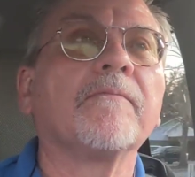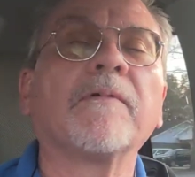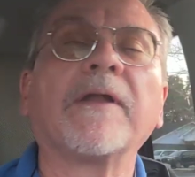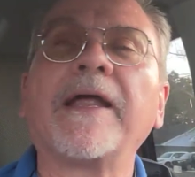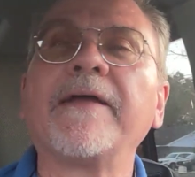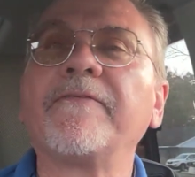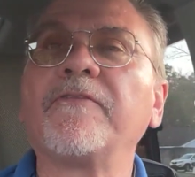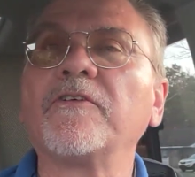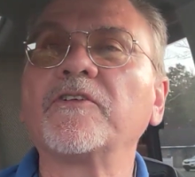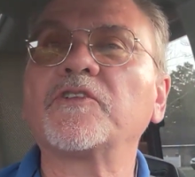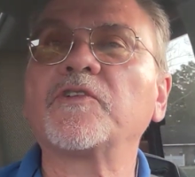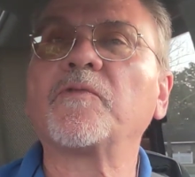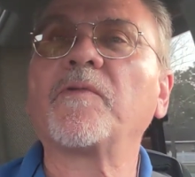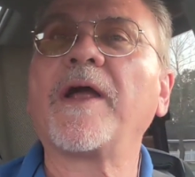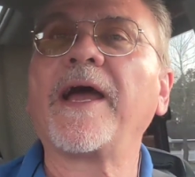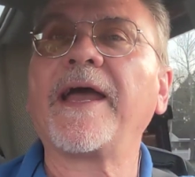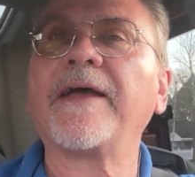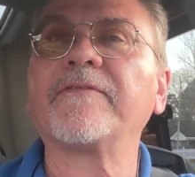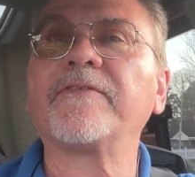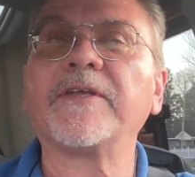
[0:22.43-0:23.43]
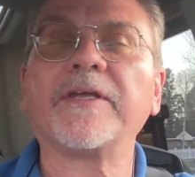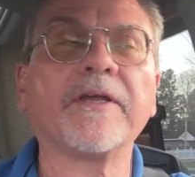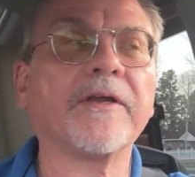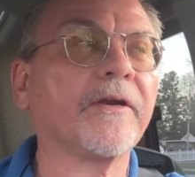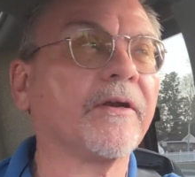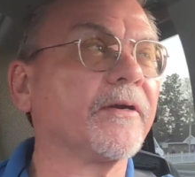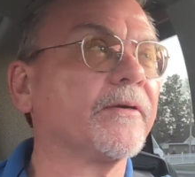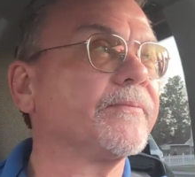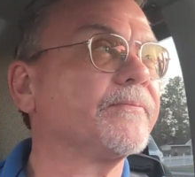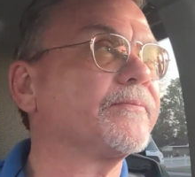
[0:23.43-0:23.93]
when I first arrived
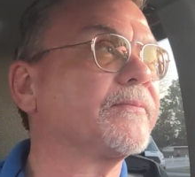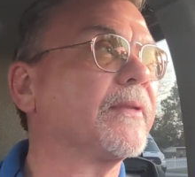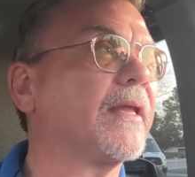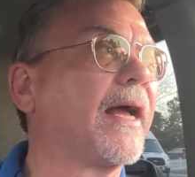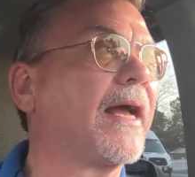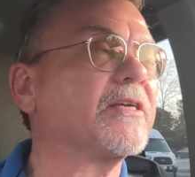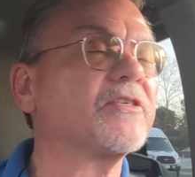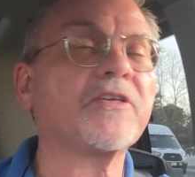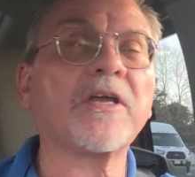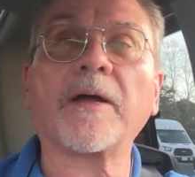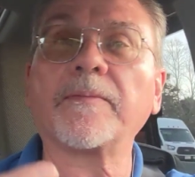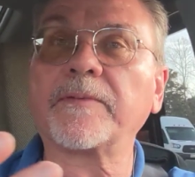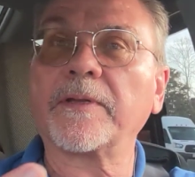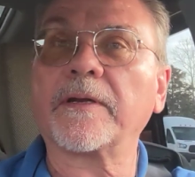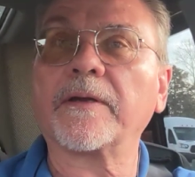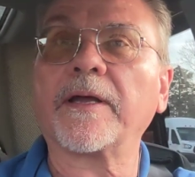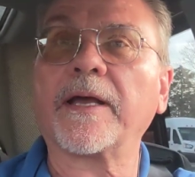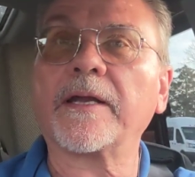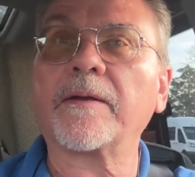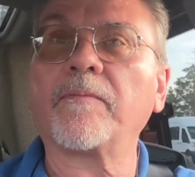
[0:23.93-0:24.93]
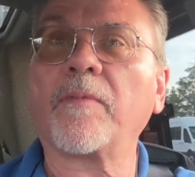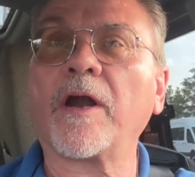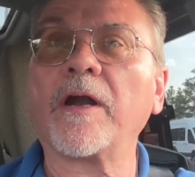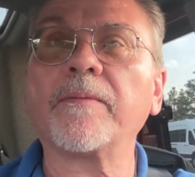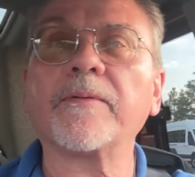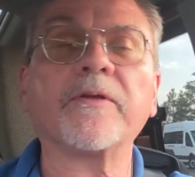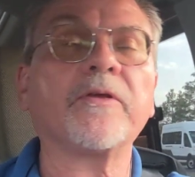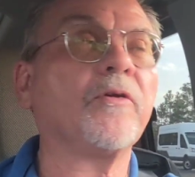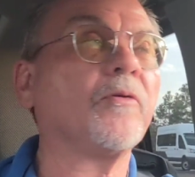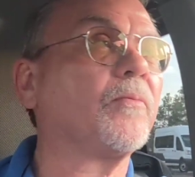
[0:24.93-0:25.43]
here, I stopped at a, at a
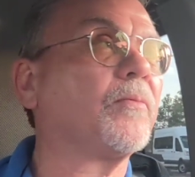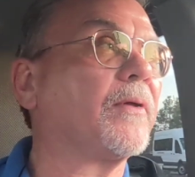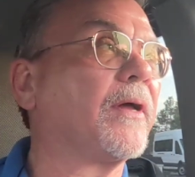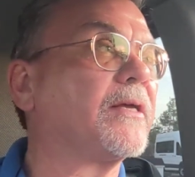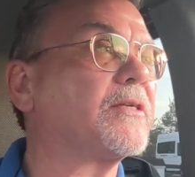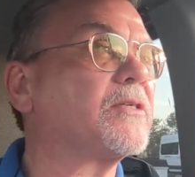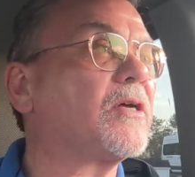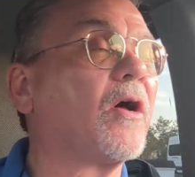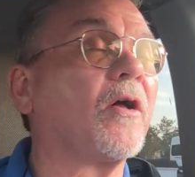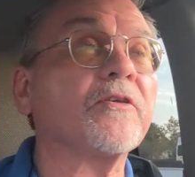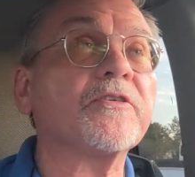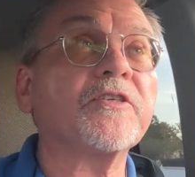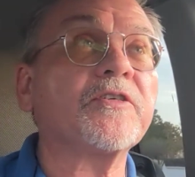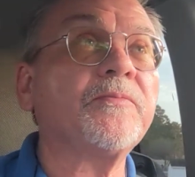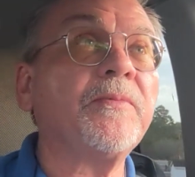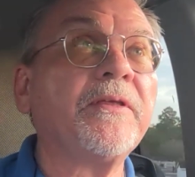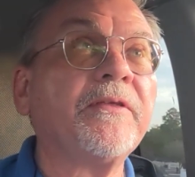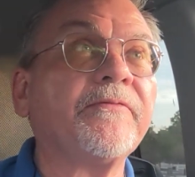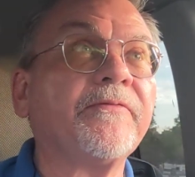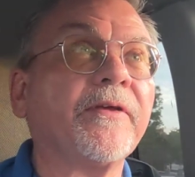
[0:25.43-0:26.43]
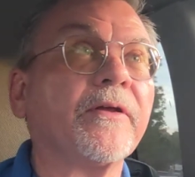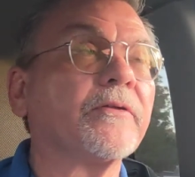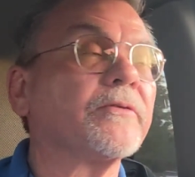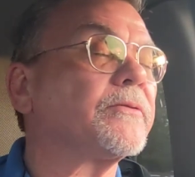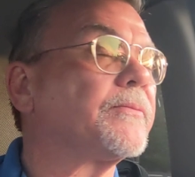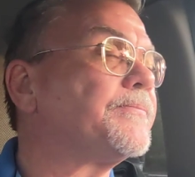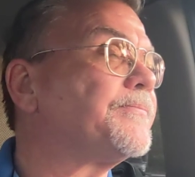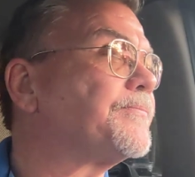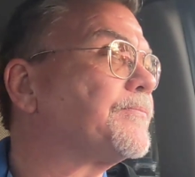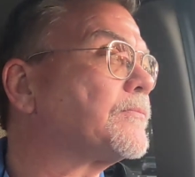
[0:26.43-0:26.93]
barbecue place called
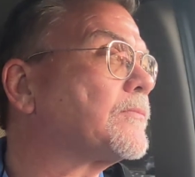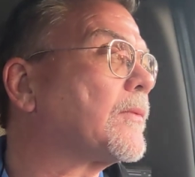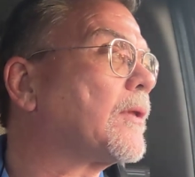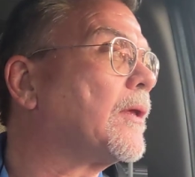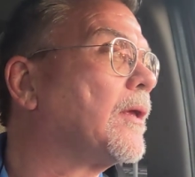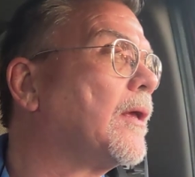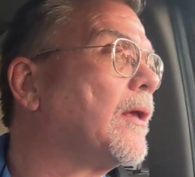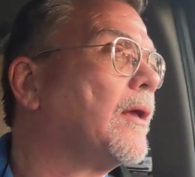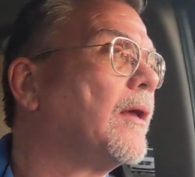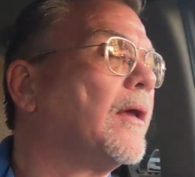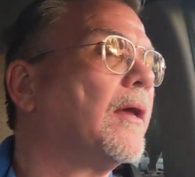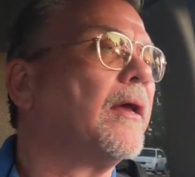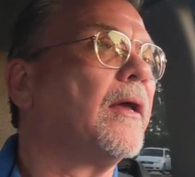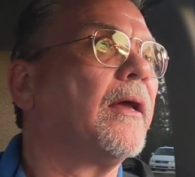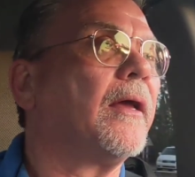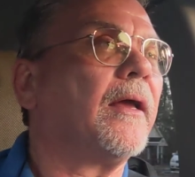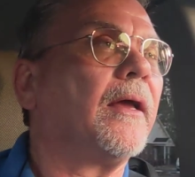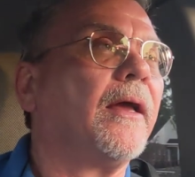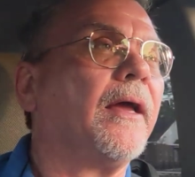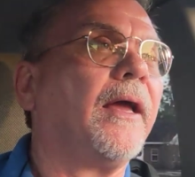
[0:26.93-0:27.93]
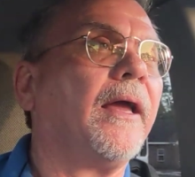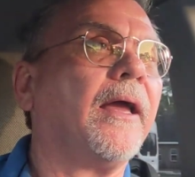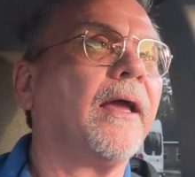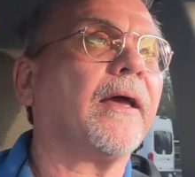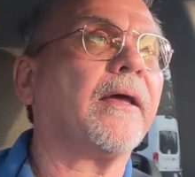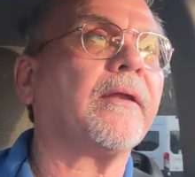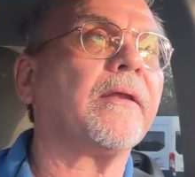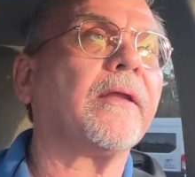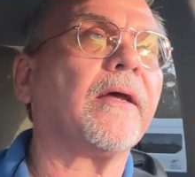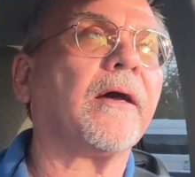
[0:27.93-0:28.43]
Smithfield
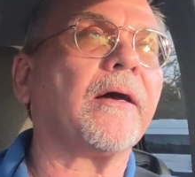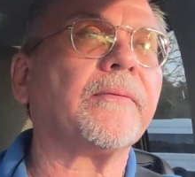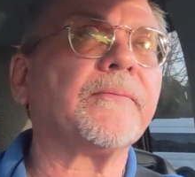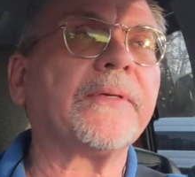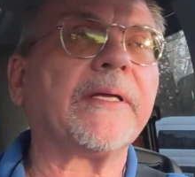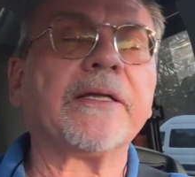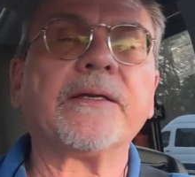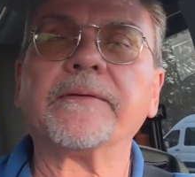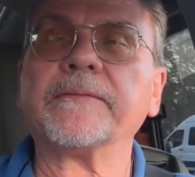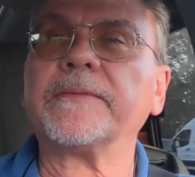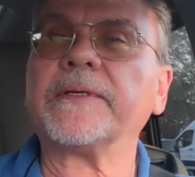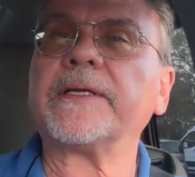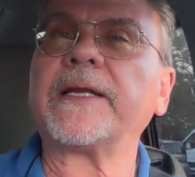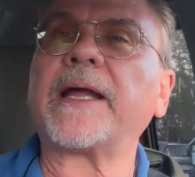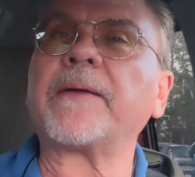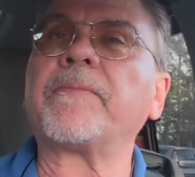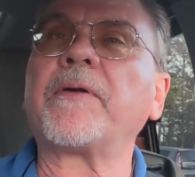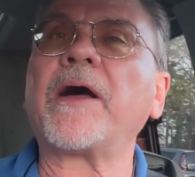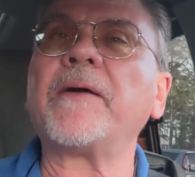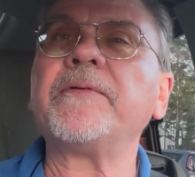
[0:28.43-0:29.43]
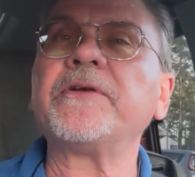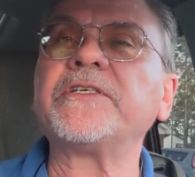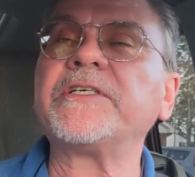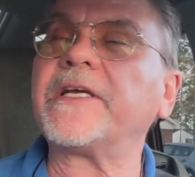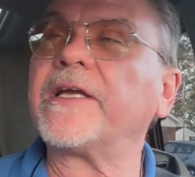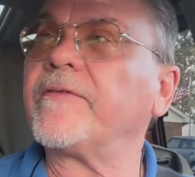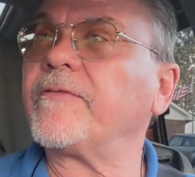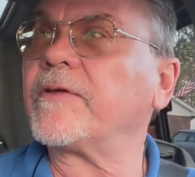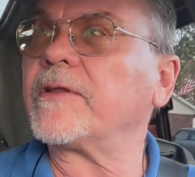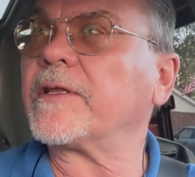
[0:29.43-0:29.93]
and um, and and I probably
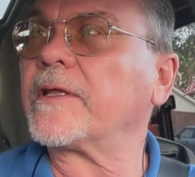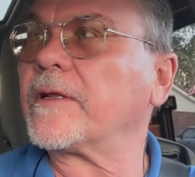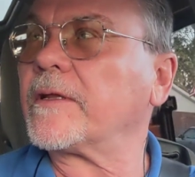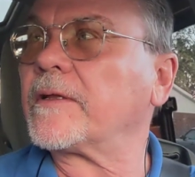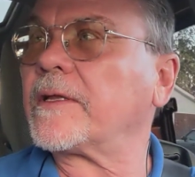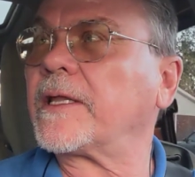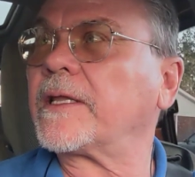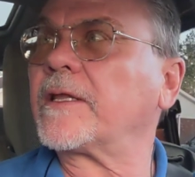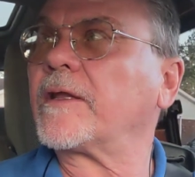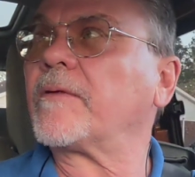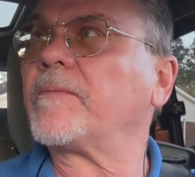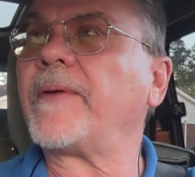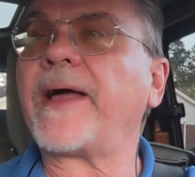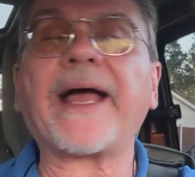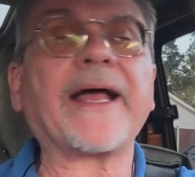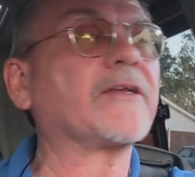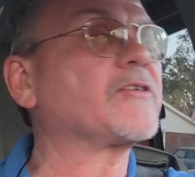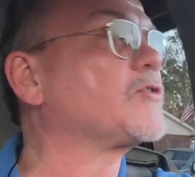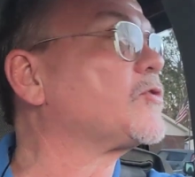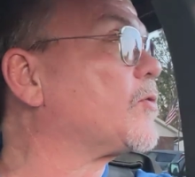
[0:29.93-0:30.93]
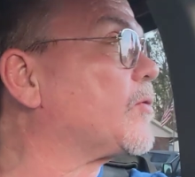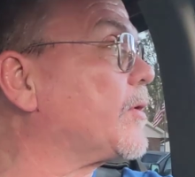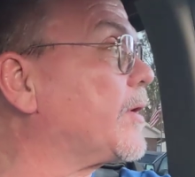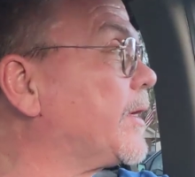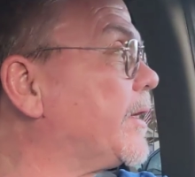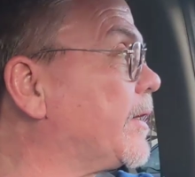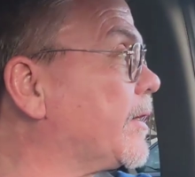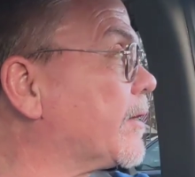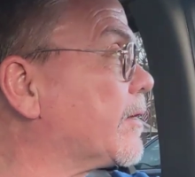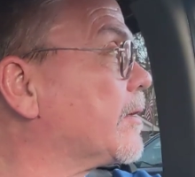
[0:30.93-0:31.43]
should give a little a little backstory
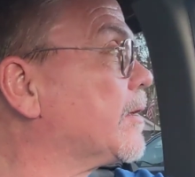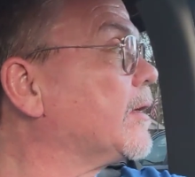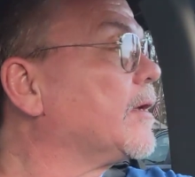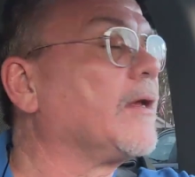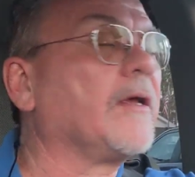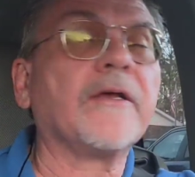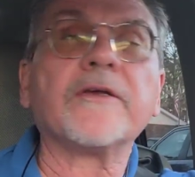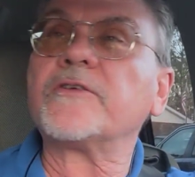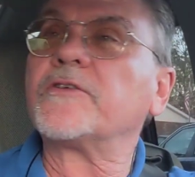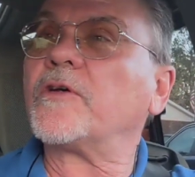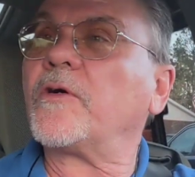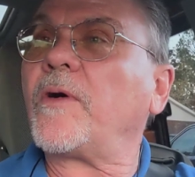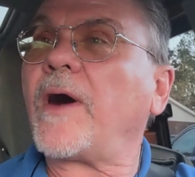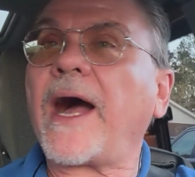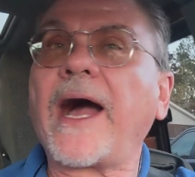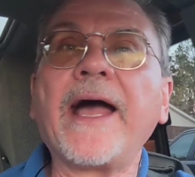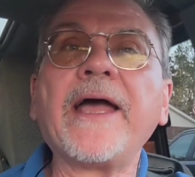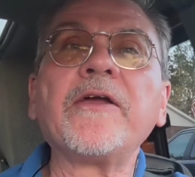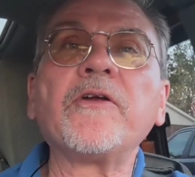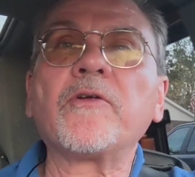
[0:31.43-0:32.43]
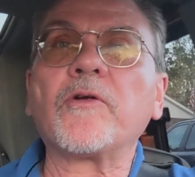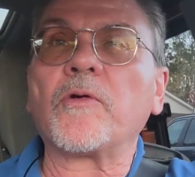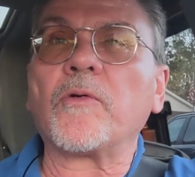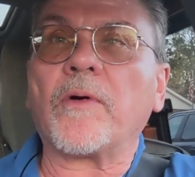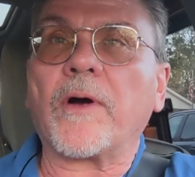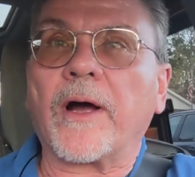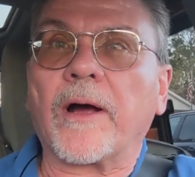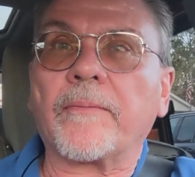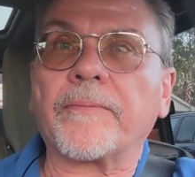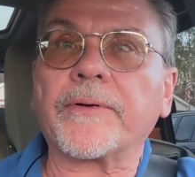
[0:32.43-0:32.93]
here. So I
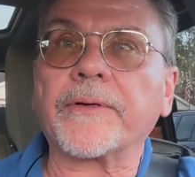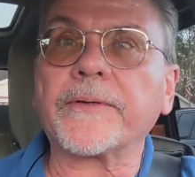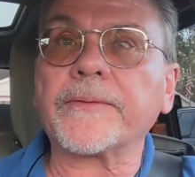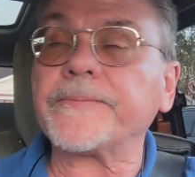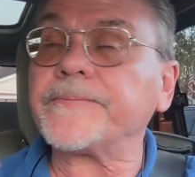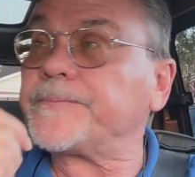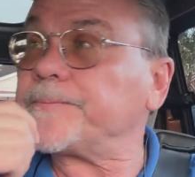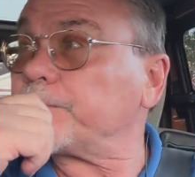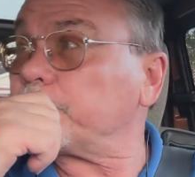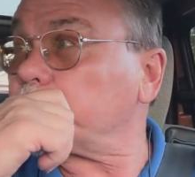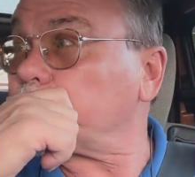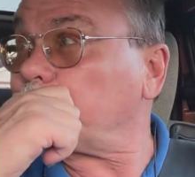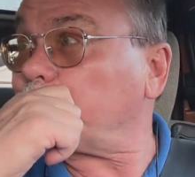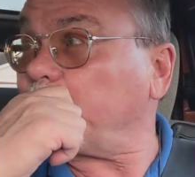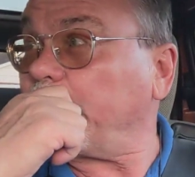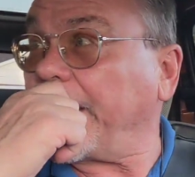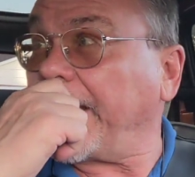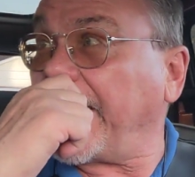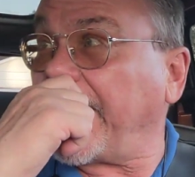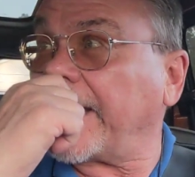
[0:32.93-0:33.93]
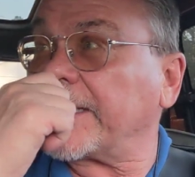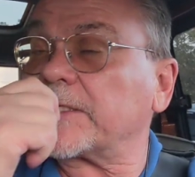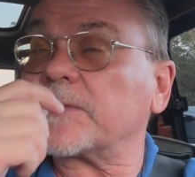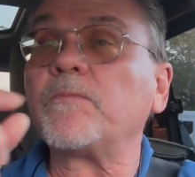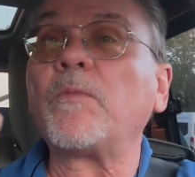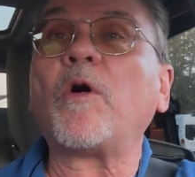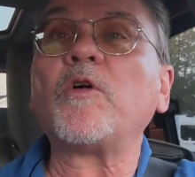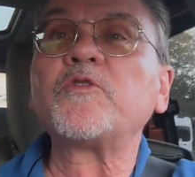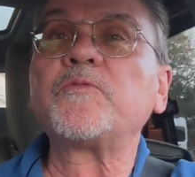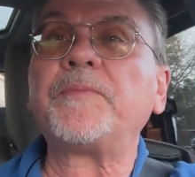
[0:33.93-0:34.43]
grew up, as
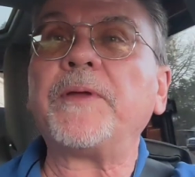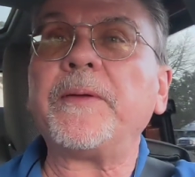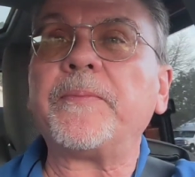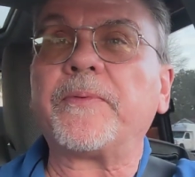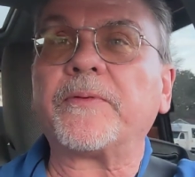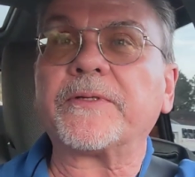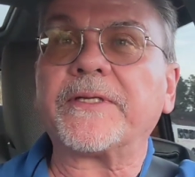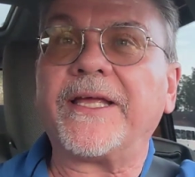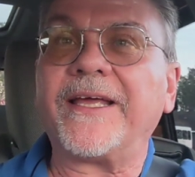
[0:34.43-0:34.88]
most people